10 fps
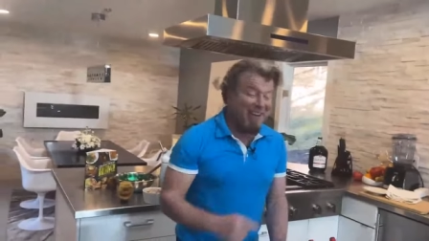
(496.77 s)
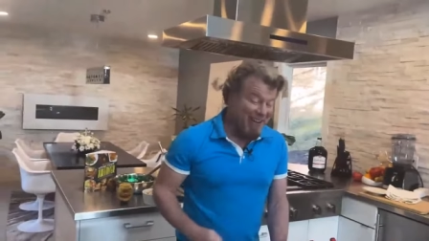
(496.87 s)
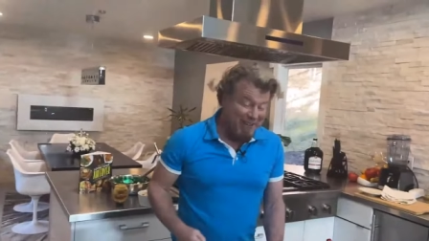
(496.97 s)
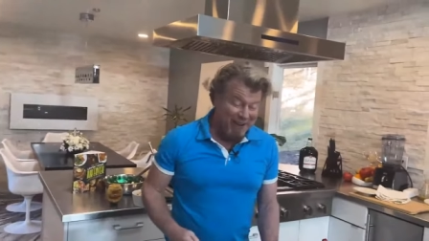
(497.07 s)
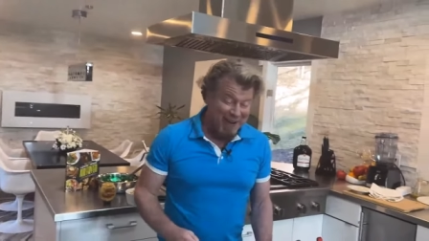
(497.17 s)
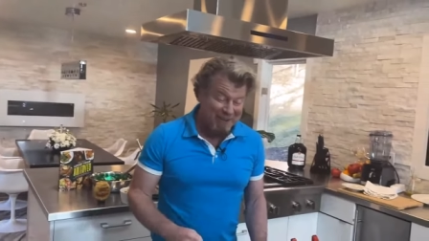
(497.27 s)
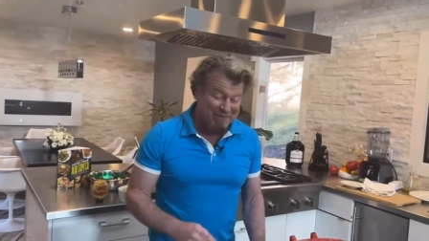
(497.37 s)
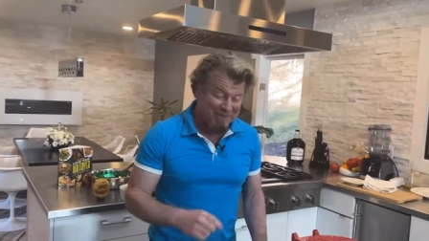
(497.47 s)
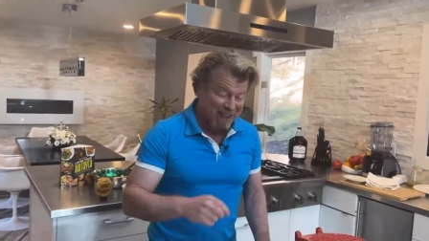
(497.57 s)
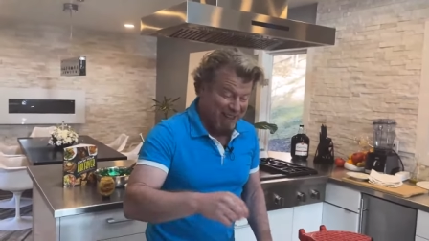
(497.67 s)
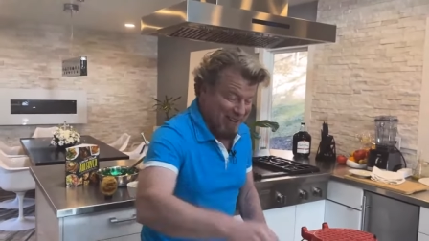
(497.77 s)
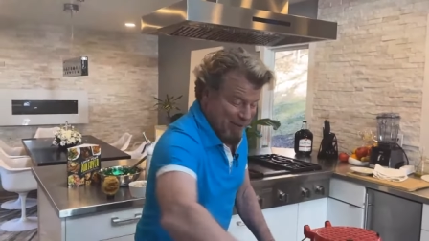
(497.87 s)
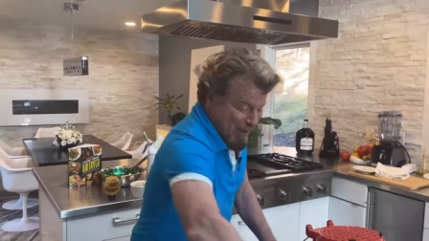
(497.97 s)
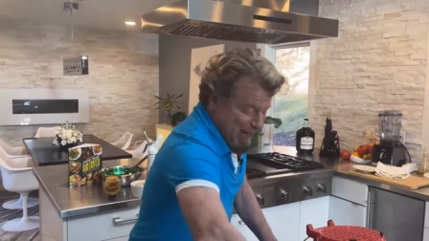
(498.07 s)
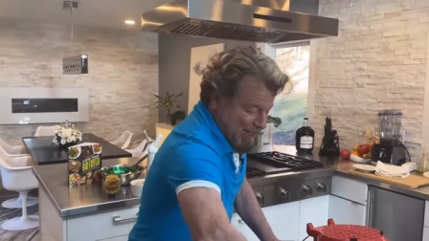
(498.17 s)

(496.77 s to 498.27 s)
I don't know, um, I don't know what you